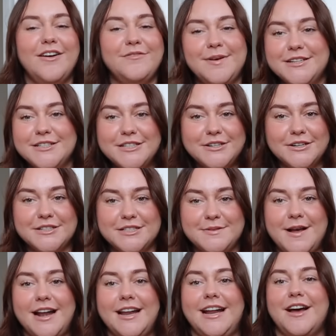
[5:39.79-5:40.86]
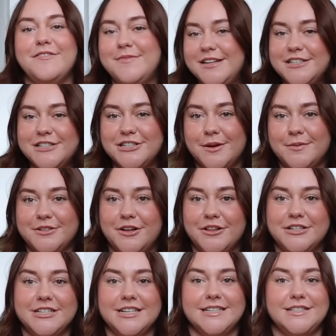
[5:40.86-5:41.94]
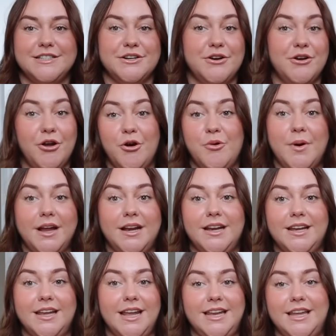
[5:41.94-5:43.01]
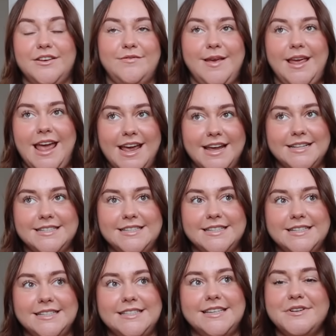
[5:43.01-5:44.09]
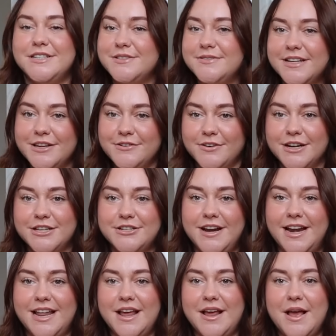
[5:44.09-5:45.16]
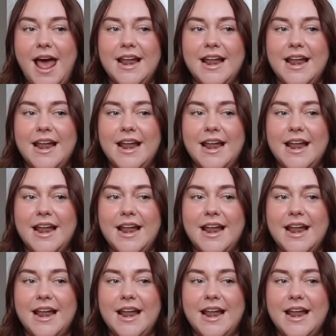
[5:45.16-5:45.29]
I've been to the doctors about it. I've been to the dermatologist. No one can give me answers, which is really frustrating.